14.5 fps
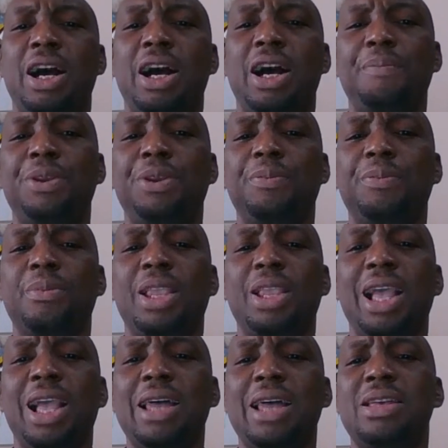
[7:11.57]
are happy.
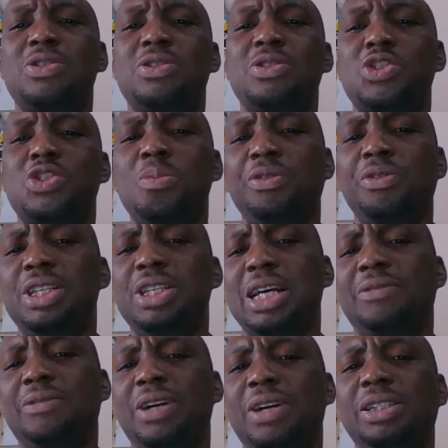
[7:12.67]
I think some of
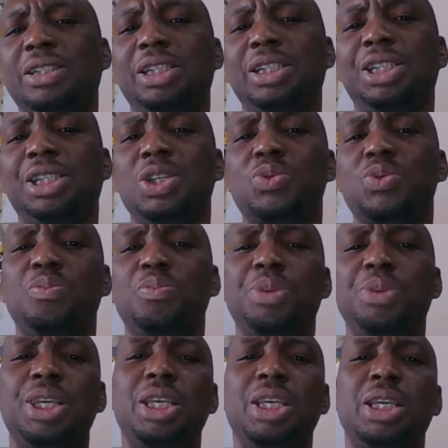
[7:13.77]
these advantages
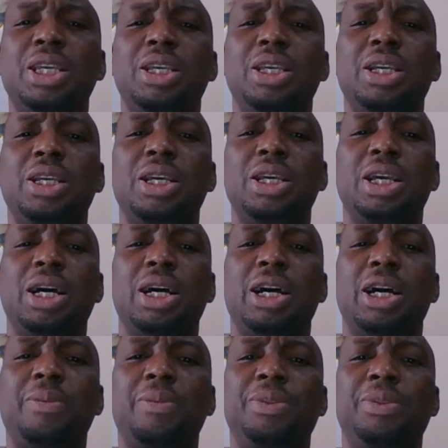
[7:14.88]
would be
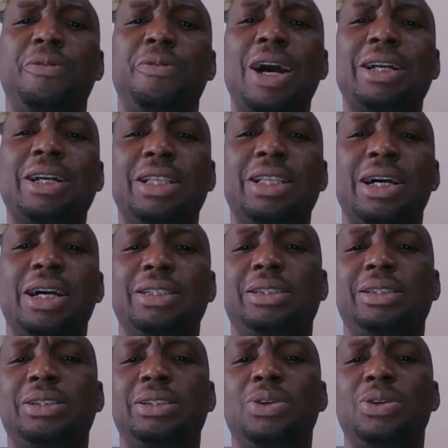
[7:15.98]
the fact
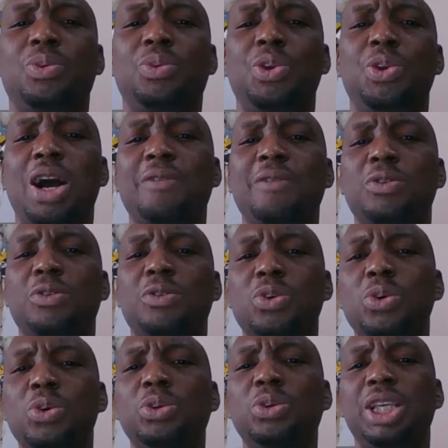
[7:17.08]
that when you
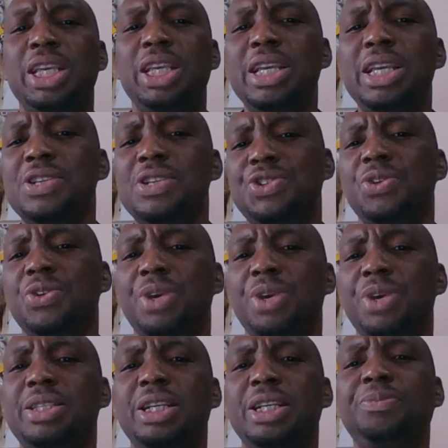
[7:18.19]
have good
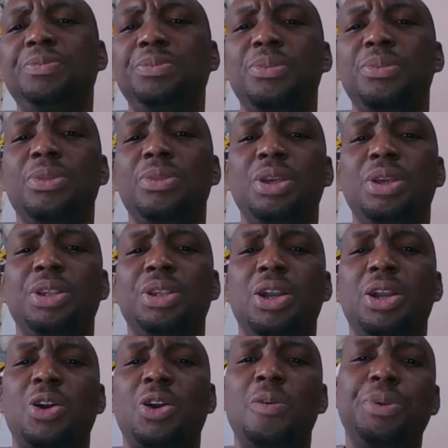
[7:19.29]
ESG rating,
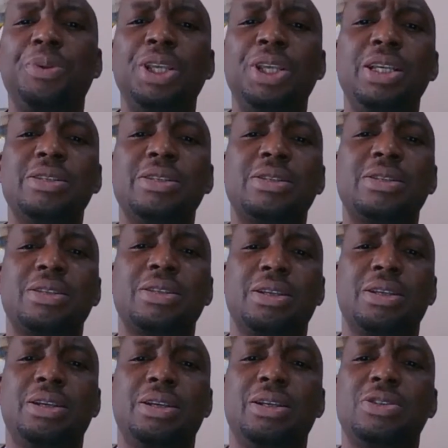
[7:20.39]
the
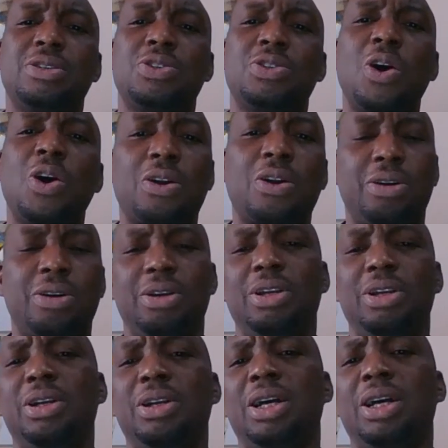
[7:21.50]
company's stock
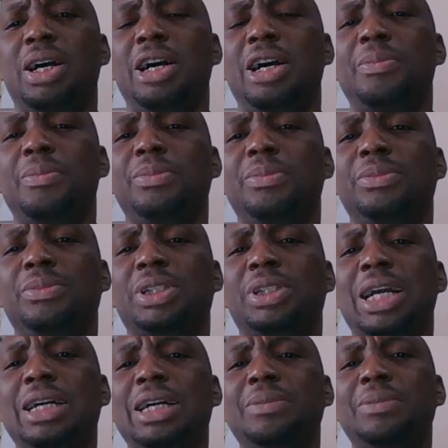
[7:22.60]

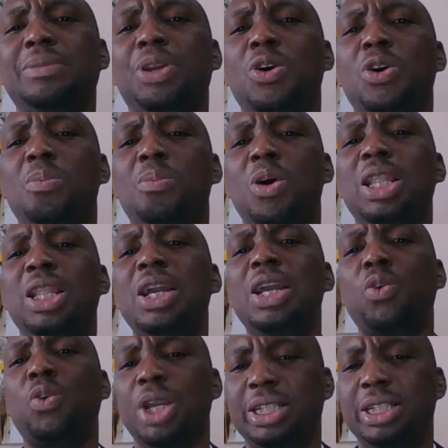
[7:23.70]
can become more
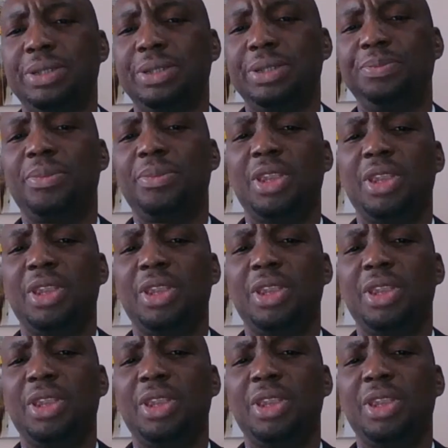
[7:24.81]
liquid.